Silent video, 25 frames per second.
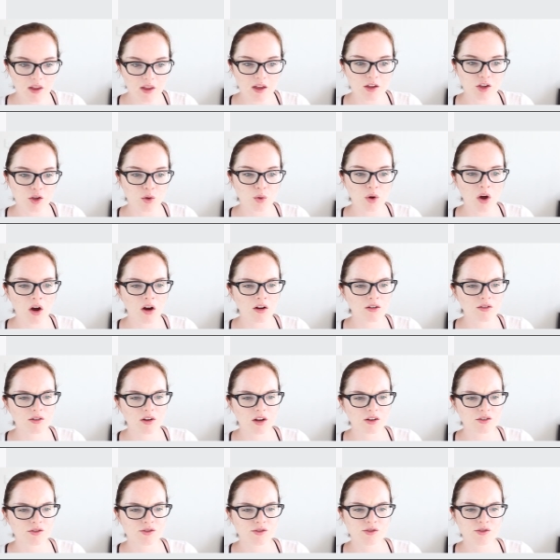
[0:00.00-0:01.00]
you can't,
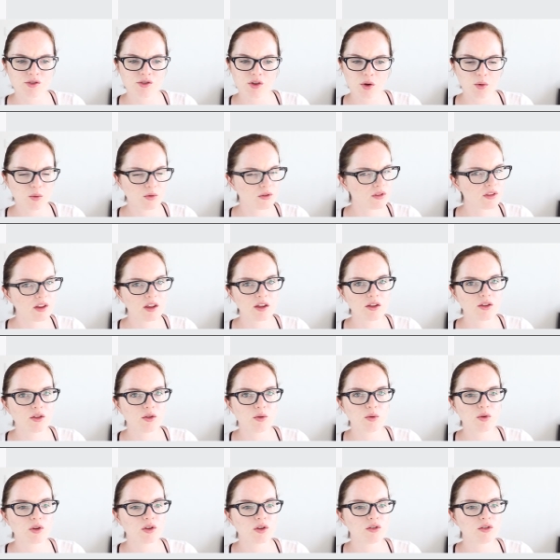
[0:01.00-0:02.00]
I don't think
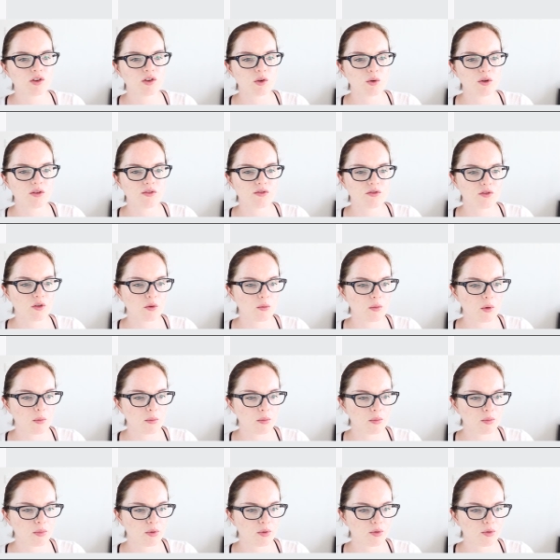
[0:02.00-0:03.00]
you can do it from a
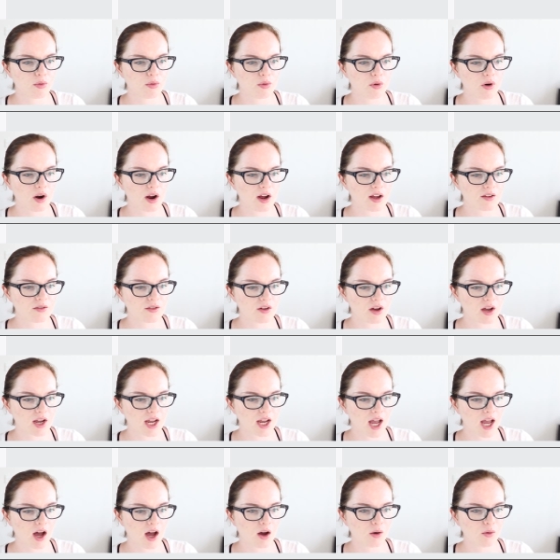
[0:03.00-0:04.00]
private
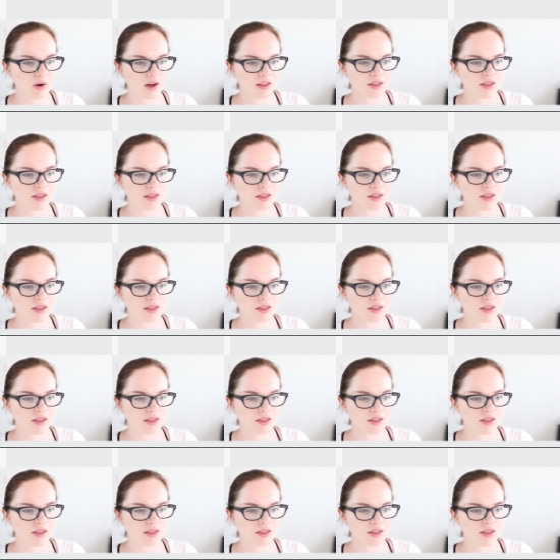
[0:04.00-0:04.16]
account.